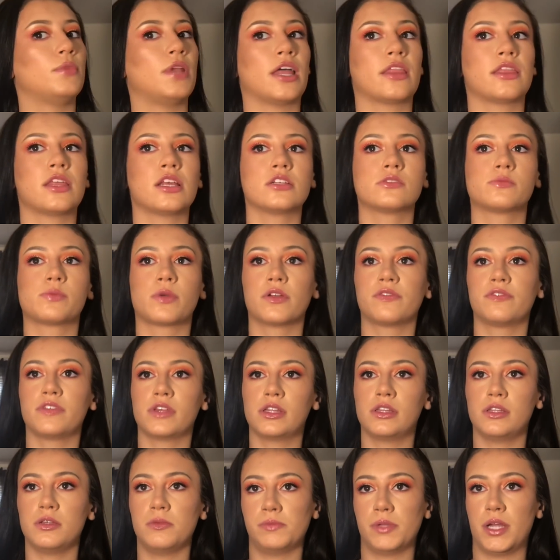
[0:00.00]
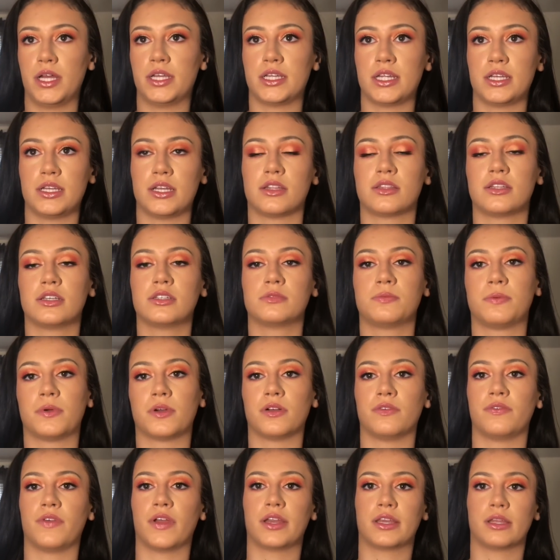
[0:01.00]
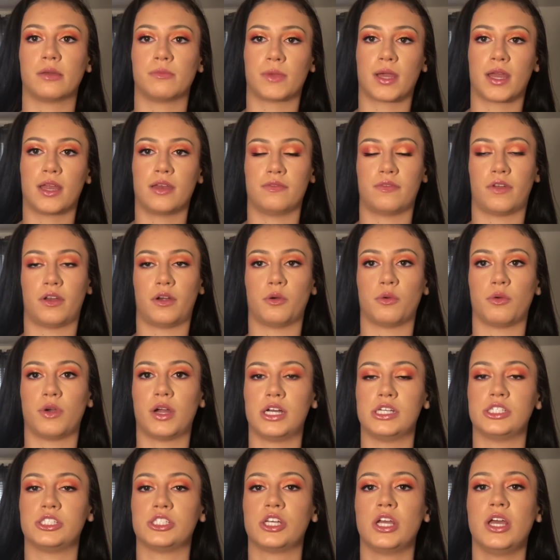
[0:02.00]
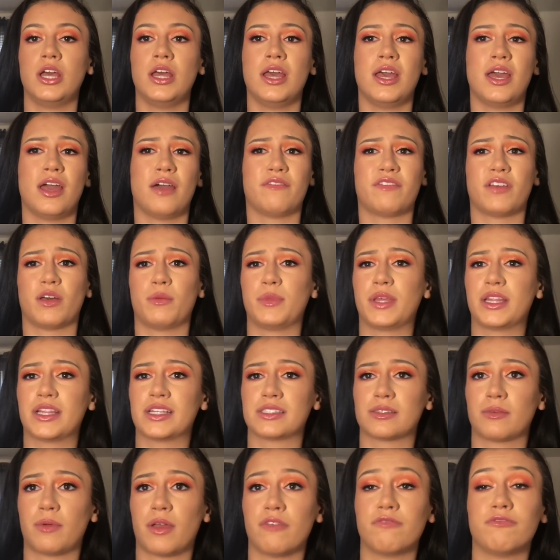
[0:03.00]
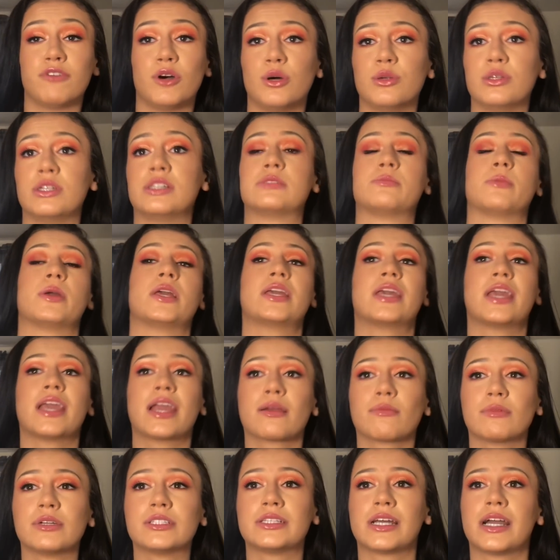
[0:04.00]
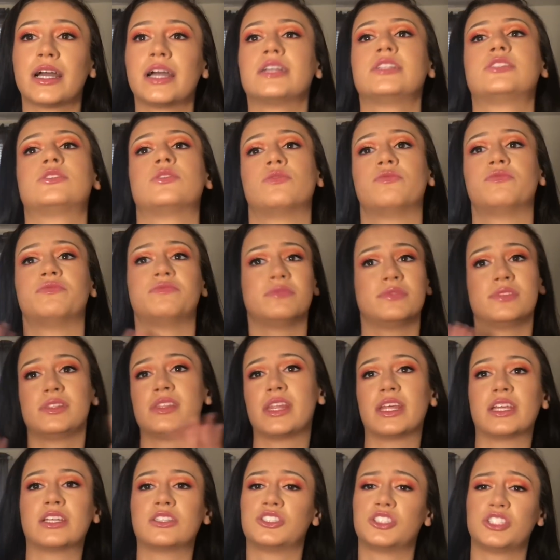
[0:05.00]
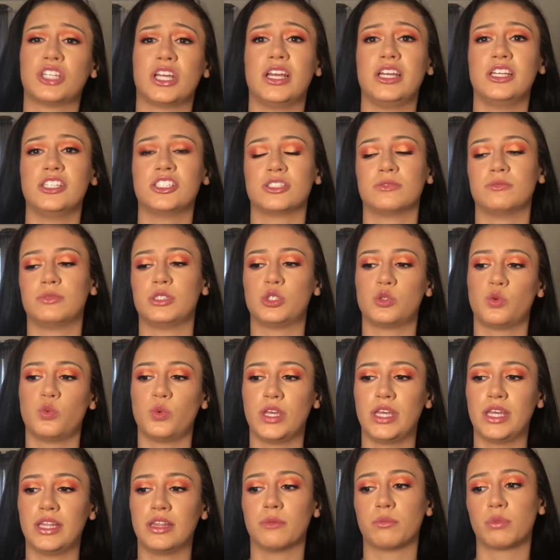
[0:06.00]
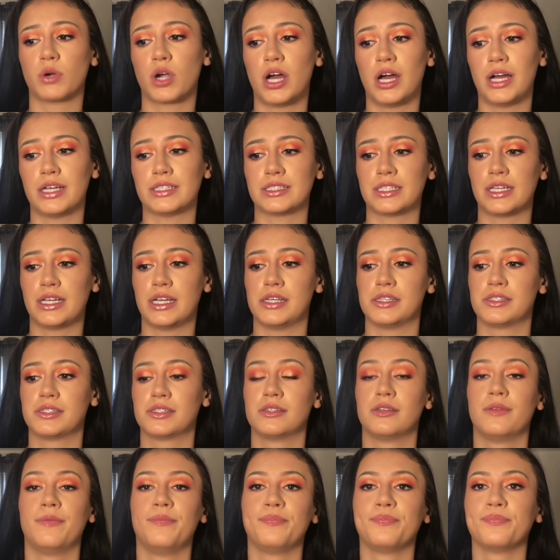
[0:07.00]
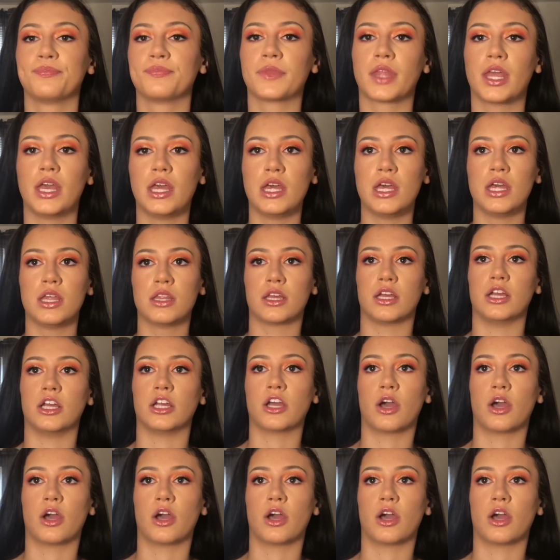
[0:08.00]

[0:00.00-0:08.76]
Nothing's perfectly blended, nothing's perfect. I'm kind of in a rush filming this on my phone because my camera died, so things changed in between the process. There